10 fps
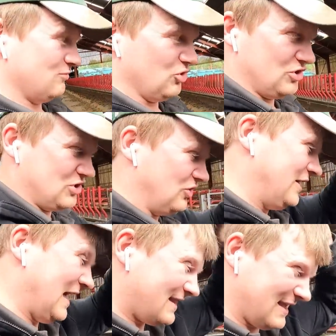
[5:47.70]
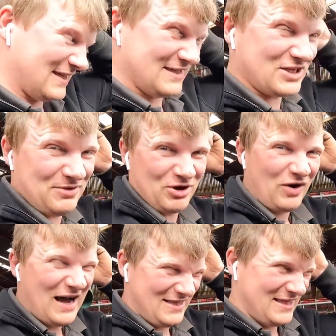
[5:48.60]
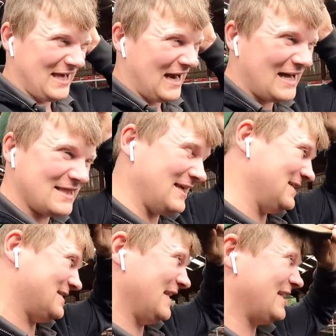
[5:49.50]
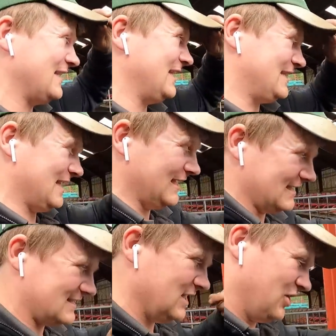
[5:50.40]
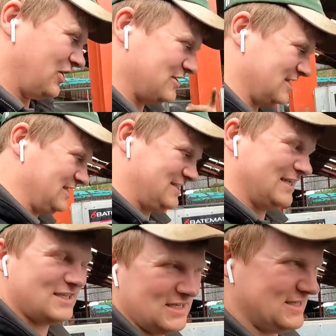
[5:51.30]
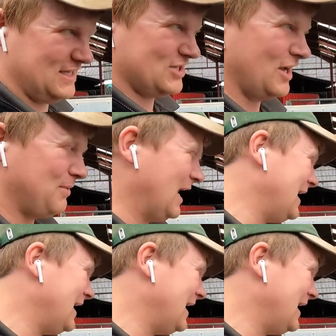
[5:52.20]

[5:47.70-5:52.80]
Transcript: some good slurry. Dad thinks it's going to be quite thin. I think it's thicker than he thinks because the consistency is going to be